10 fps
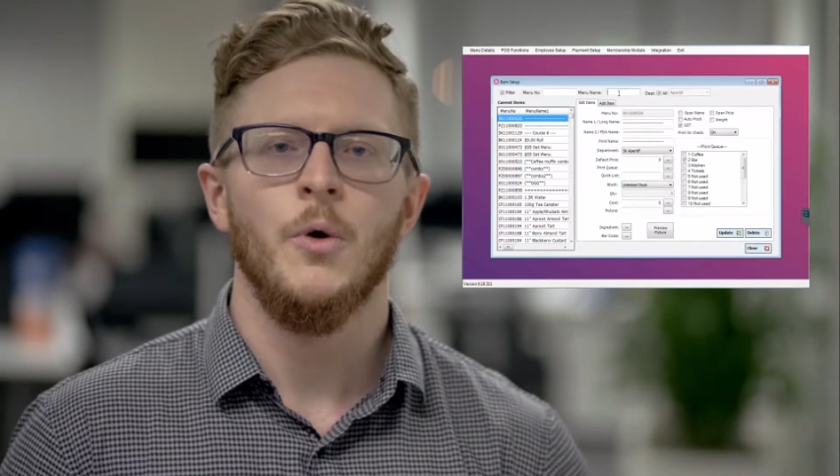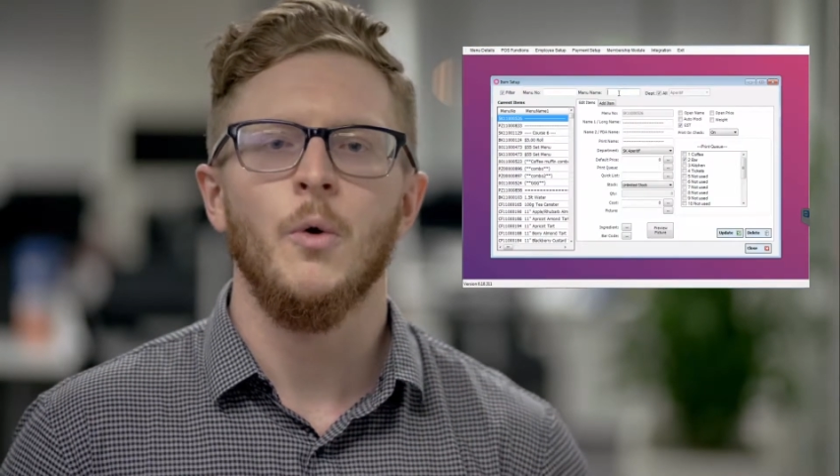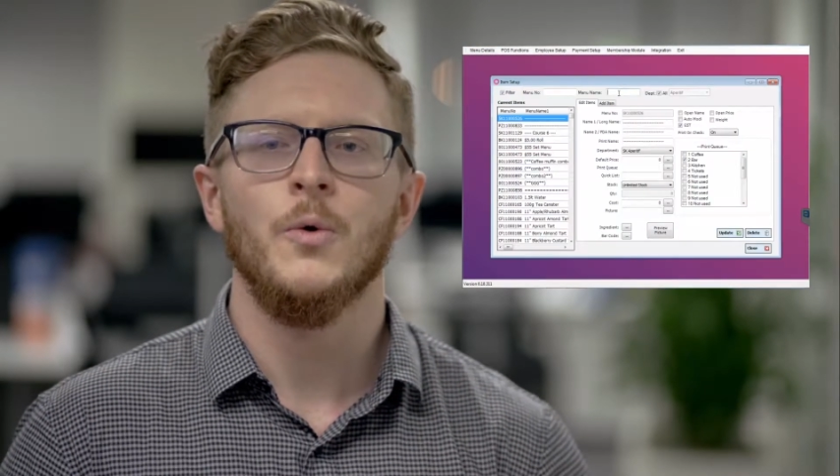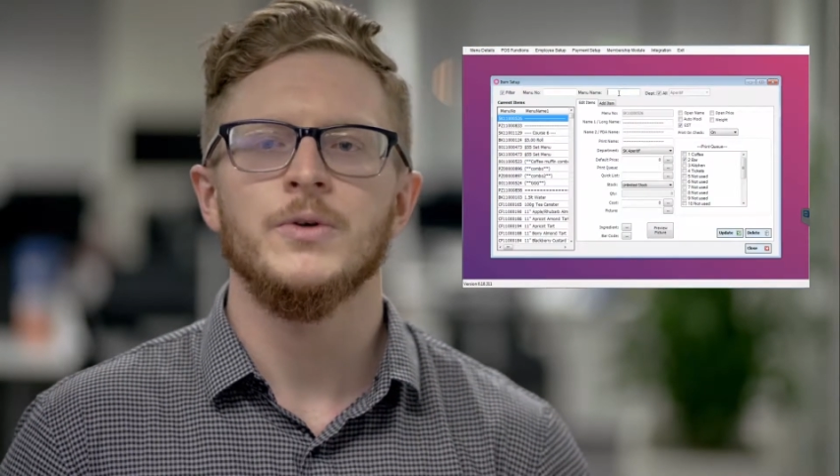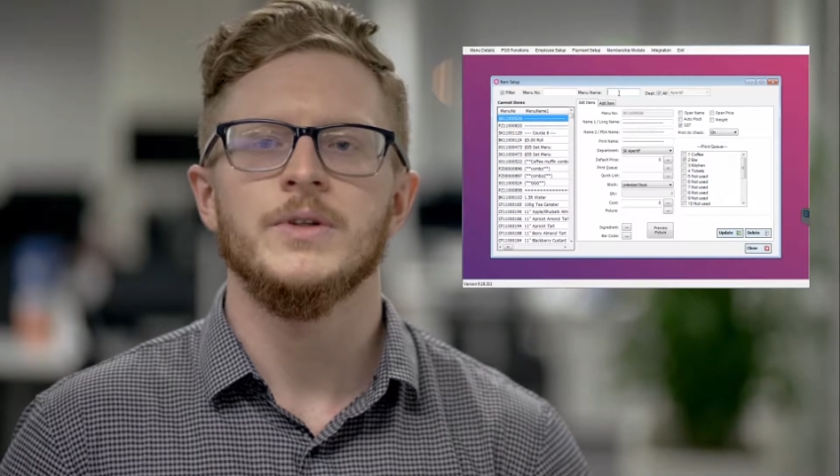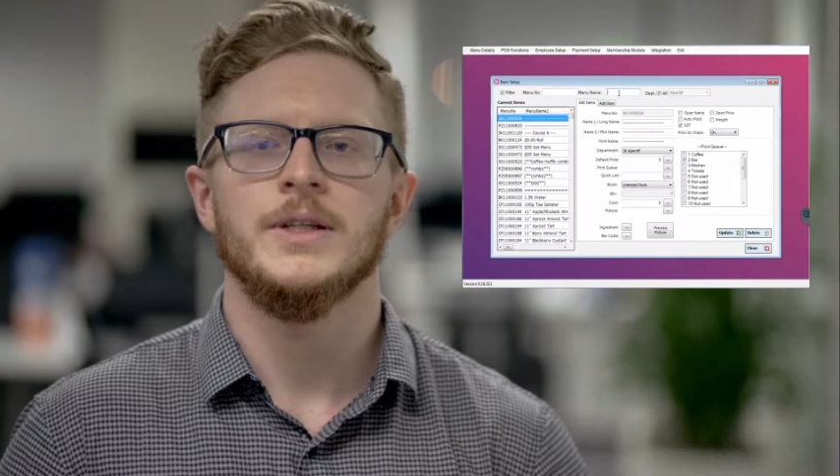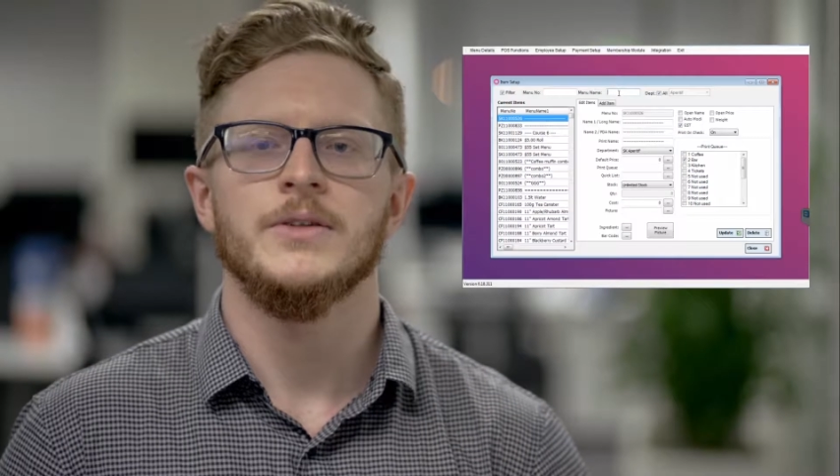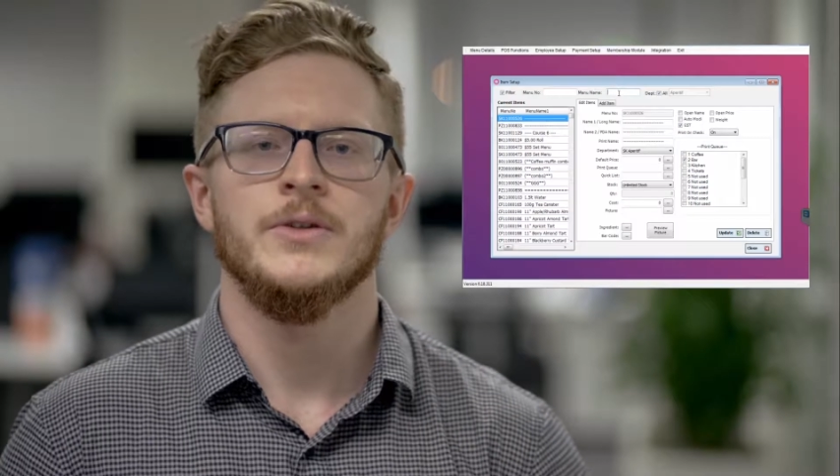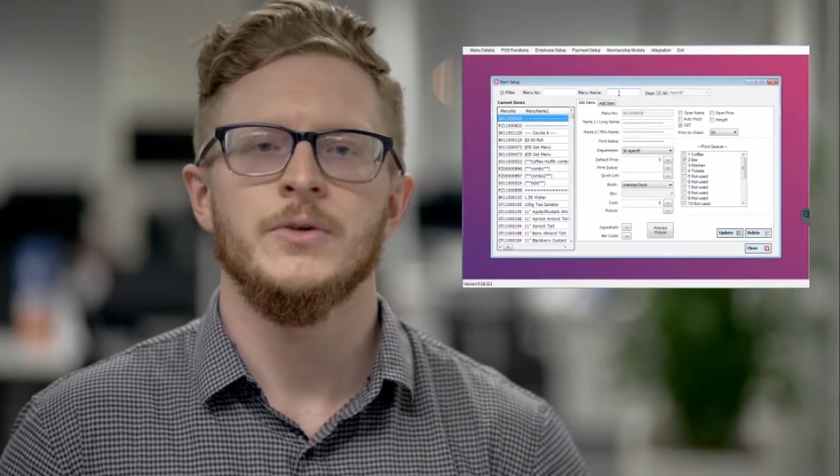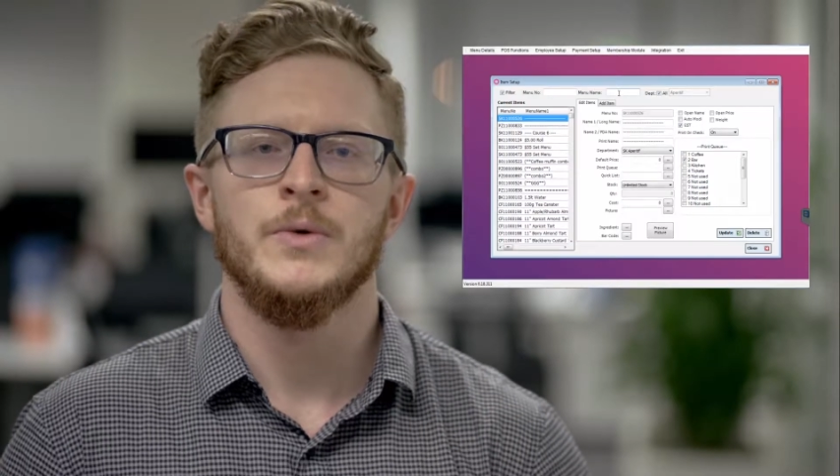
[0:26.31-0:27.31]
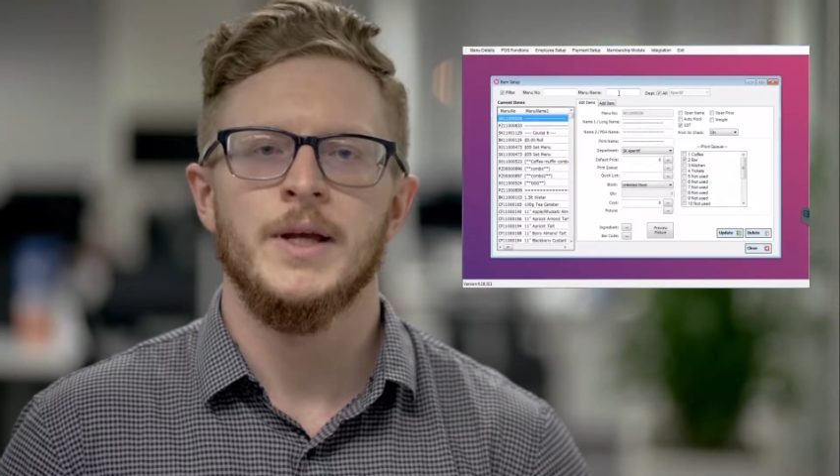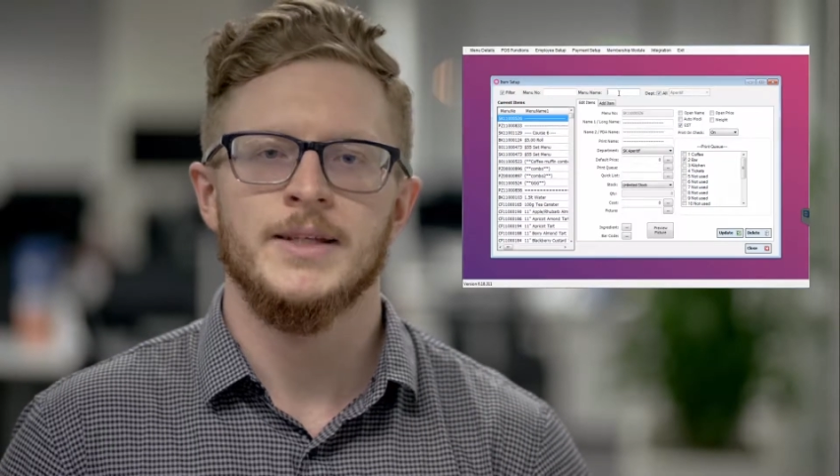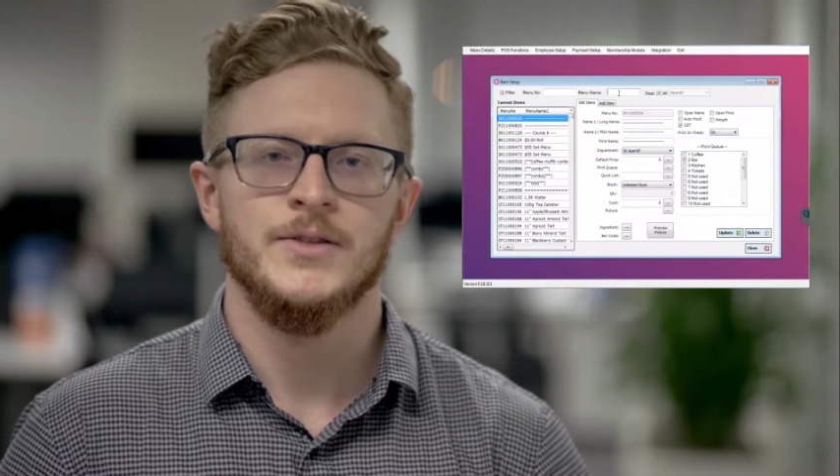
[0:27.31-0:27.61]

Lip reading: all you need to do is